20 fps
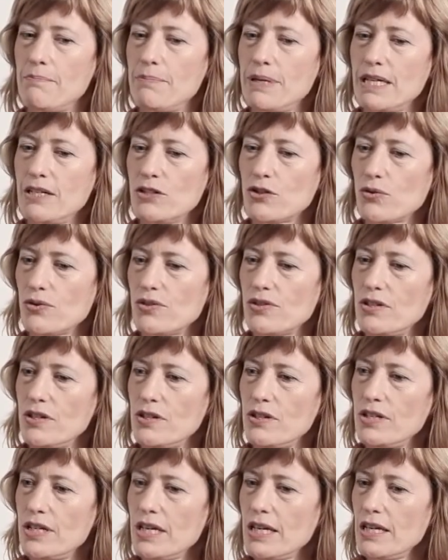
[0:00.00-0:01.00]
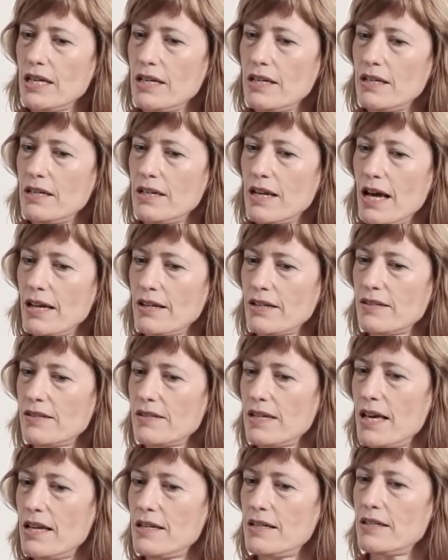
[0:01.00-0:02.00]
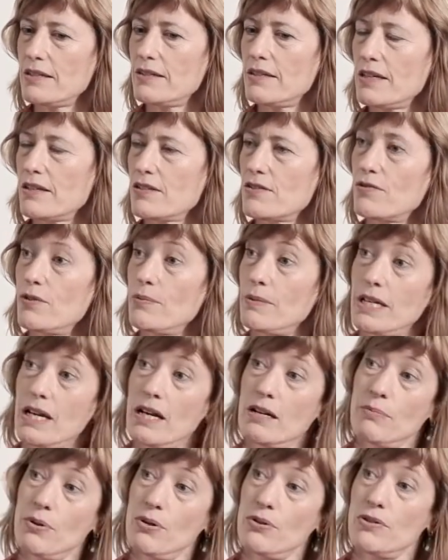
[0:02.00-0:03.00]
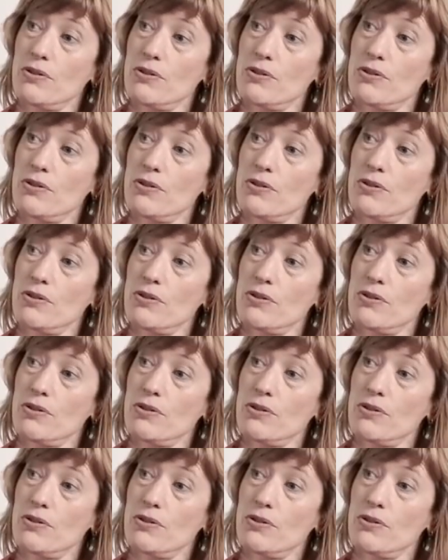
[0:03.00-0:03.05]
be interested in understanding things from the young